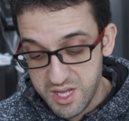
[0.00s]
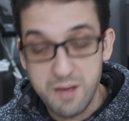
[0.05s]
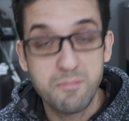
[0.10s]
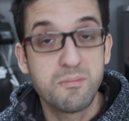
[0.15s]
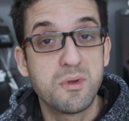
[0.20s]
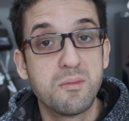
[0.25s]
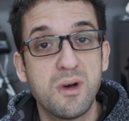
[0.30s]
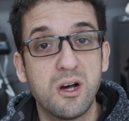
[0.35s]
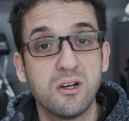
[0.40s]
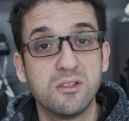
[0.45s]

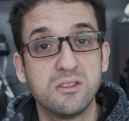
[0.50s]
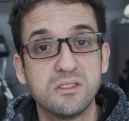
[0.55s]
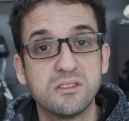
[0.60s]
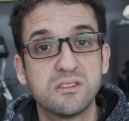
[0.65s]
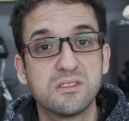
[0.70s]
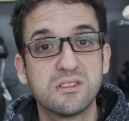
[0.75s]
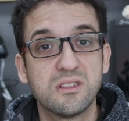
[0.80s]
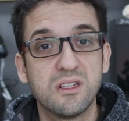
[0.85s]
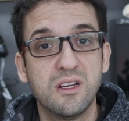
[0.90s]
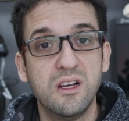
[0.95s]
happy about
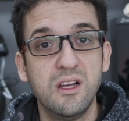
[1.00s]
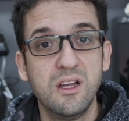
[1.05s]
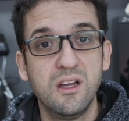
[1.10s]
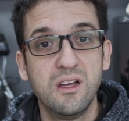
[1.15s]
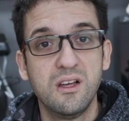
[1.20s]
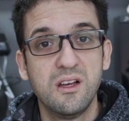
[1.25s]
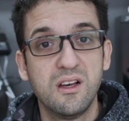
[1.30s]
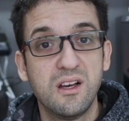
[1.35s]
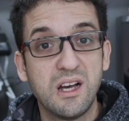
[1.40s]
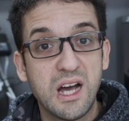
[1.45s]
this
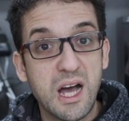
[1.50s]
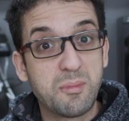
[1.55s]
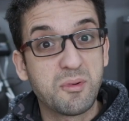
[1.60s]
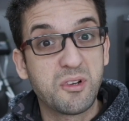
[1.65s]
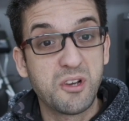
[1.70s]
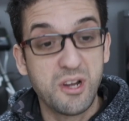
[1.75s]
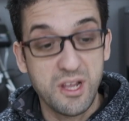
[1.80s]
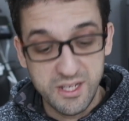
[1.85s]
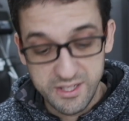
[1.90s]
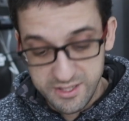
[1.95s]

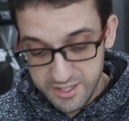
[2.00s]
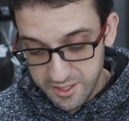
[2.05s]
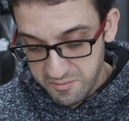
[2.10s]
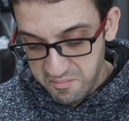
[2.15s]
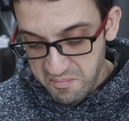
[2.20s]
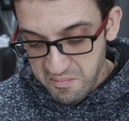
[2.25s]
upgrade.